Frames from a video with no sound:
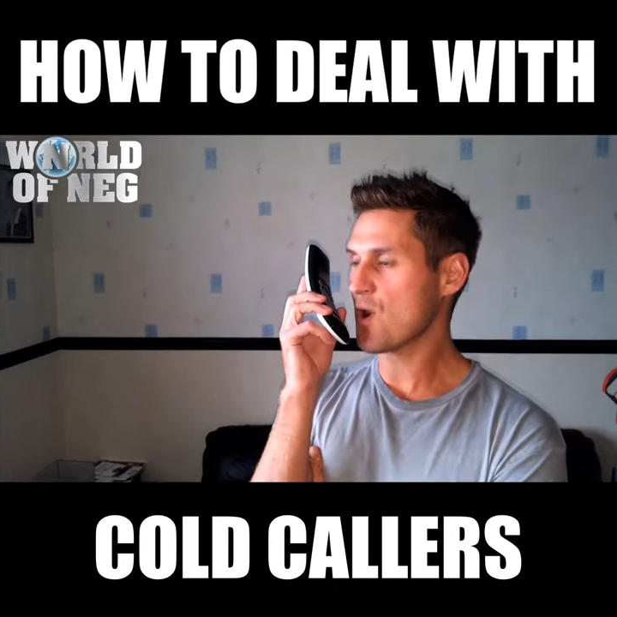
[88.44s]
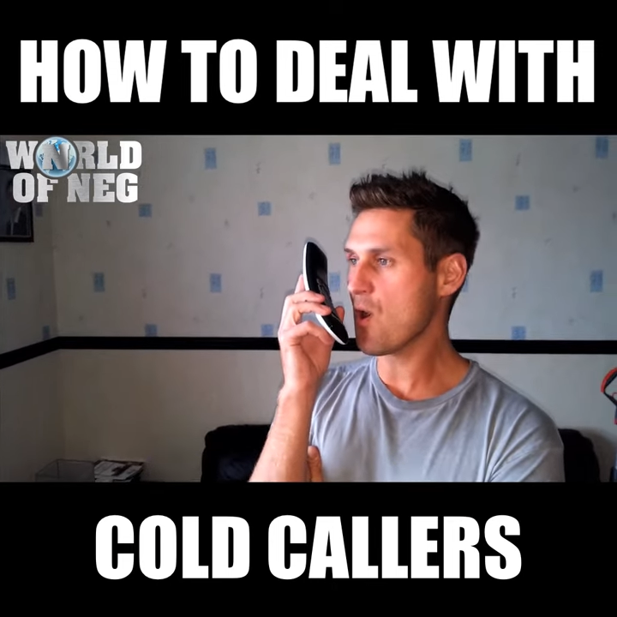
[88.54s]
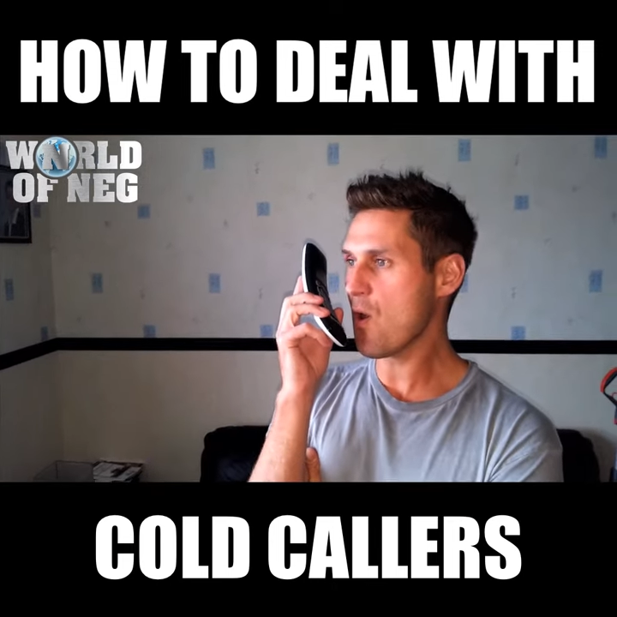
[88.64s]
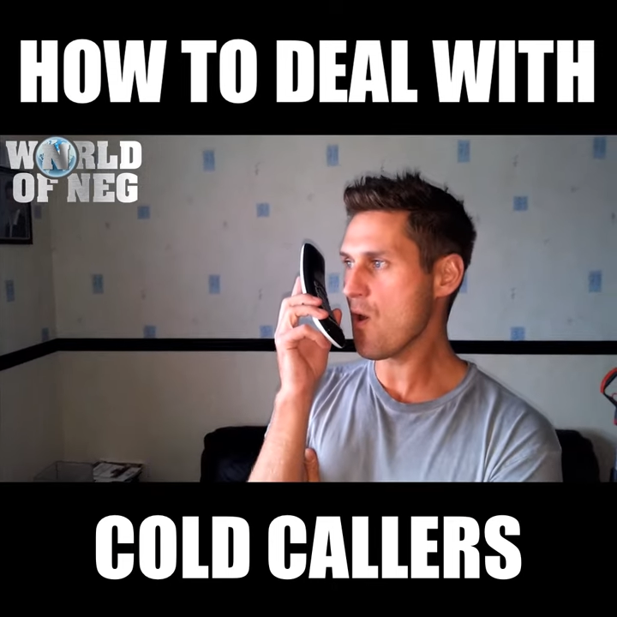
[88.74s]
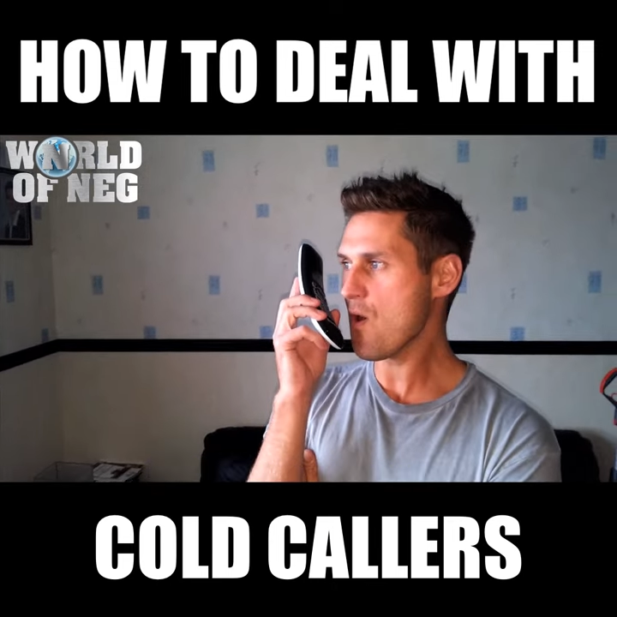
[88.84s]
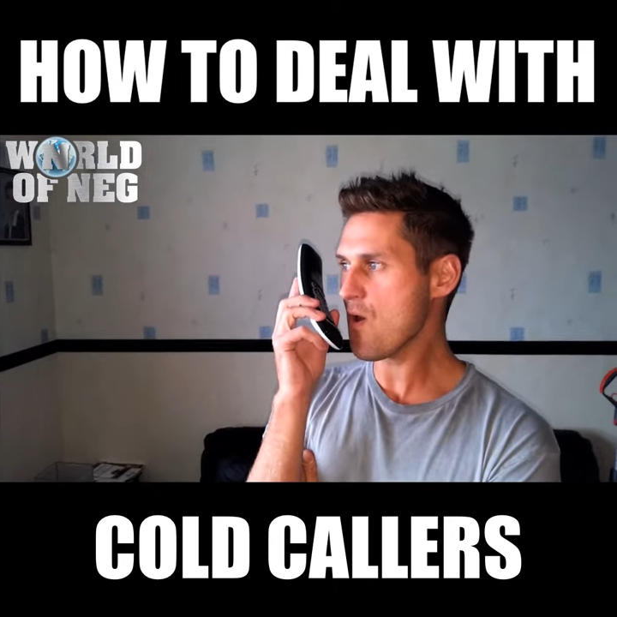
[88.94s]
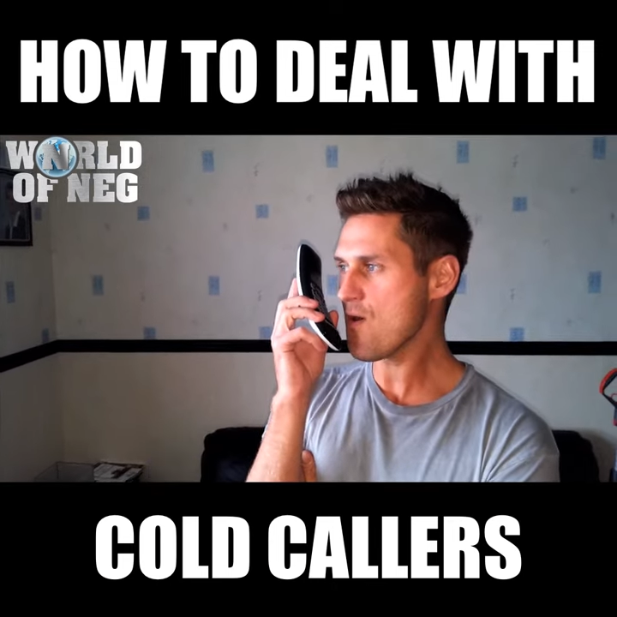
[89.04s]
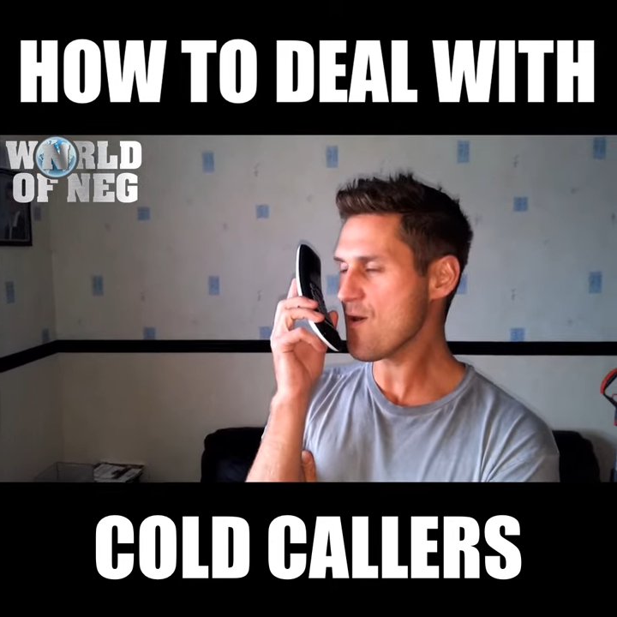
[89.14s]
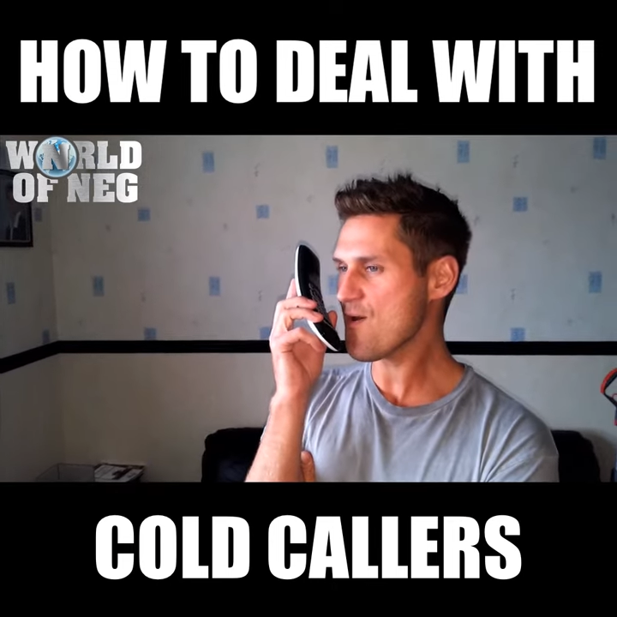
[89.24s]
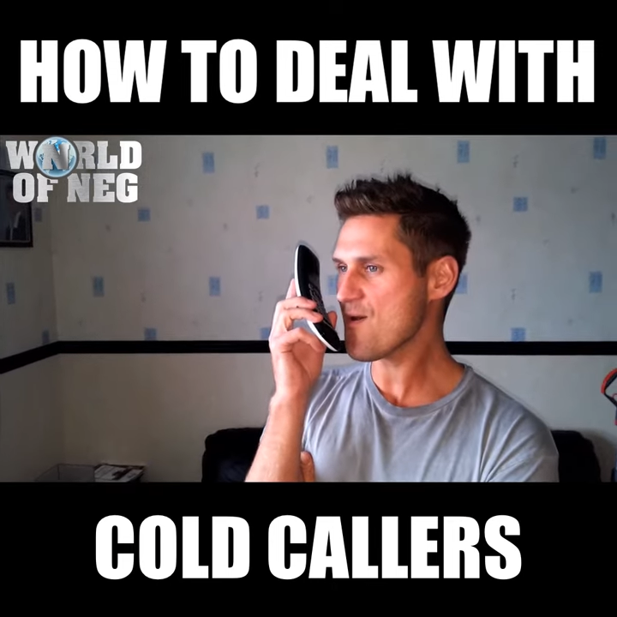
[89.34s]

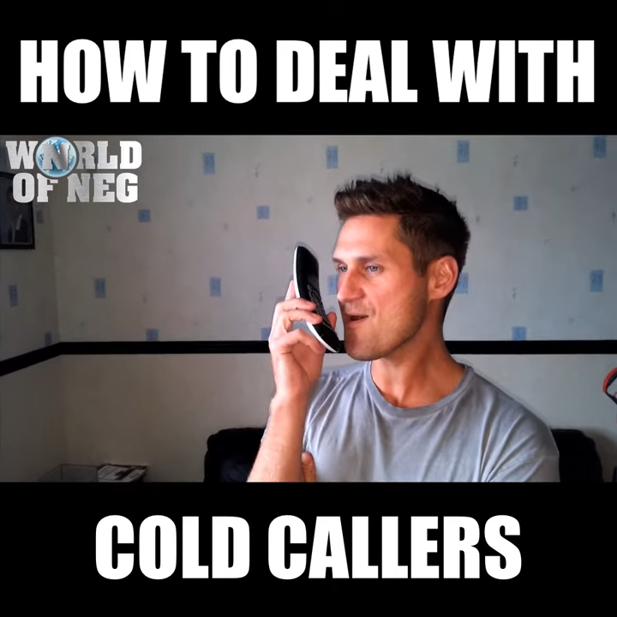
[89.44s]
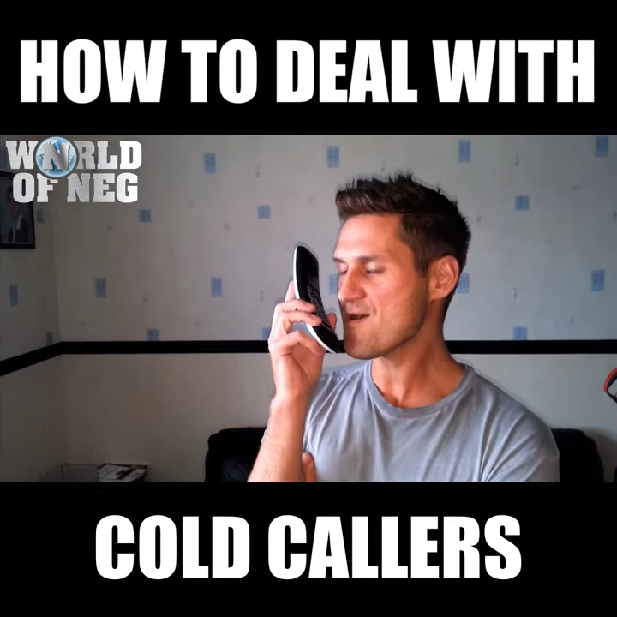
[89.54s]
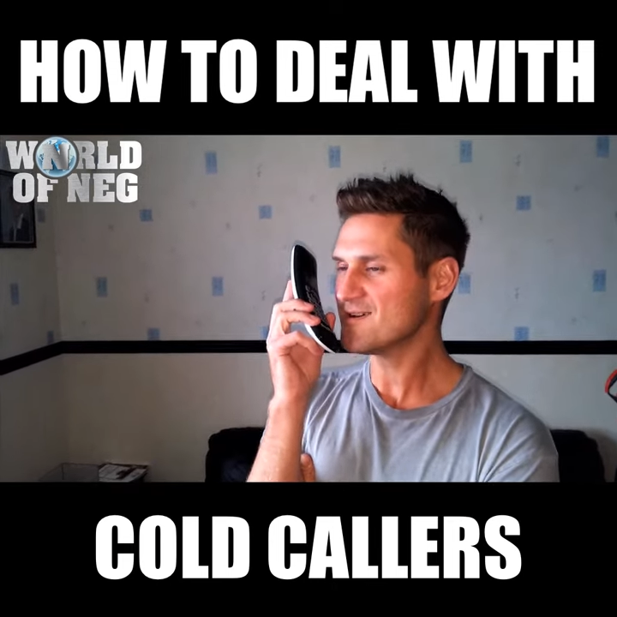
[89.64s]
Oh!